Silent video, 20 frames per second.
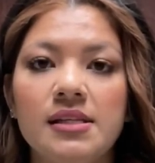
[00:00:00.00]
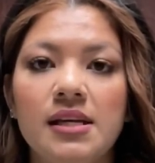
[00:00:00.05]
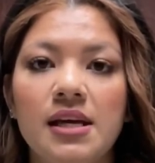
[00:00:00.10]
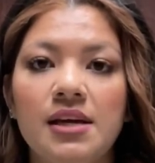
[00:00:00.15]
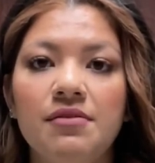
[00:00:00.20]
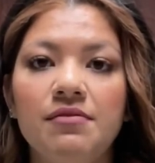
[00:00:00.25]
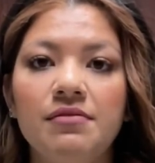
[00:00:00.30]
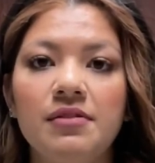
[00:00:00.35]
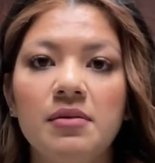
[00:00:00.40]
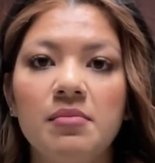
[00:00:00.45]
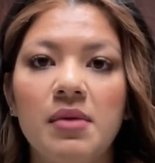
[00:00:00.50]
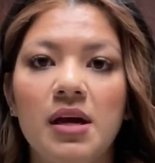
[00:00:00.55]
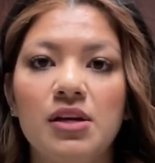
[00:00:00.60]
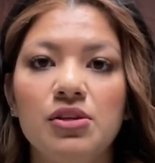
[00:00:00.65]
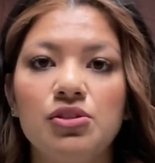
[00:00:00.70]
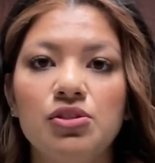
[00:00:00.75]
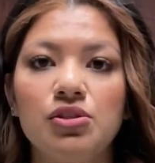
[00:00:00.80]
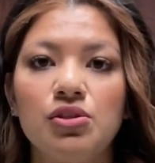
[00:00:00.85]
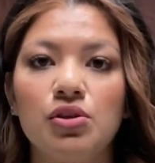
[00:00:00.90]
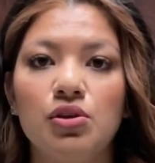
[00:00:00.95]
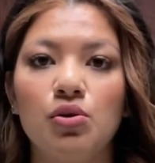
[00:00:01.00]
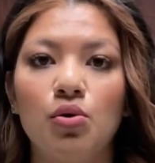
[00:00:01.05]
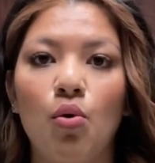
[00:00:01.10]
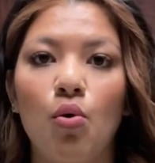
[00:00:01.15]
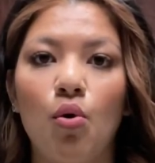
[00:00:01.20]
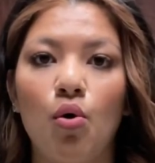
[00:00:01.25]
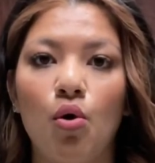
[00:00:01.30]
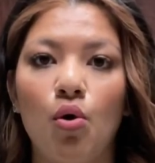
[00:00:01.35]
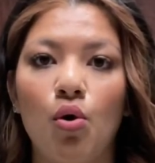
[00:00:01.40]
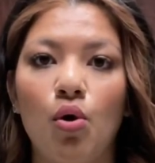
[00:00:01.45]
inflammation,
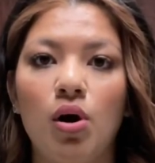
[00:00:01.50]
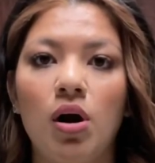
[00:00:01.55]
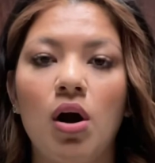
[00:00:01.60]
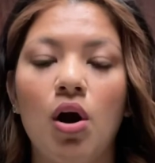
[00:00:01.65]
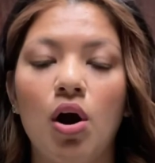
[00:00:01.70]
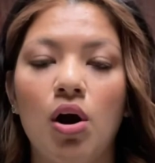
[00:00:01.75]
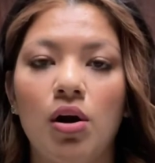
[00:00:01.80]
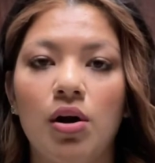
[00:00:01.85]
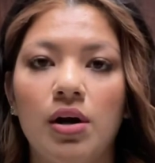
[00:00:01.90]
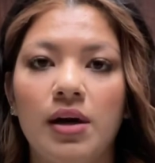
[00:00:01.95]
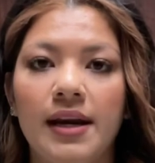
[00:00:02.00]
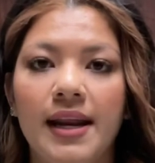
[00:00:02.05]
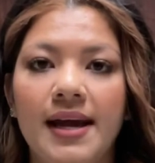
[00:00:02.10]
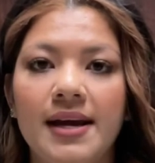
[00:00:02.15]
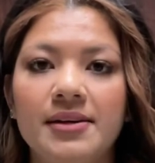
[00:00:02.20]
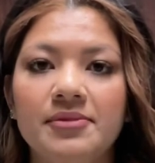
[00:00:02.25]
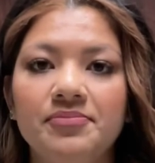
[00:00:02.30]
or hernia.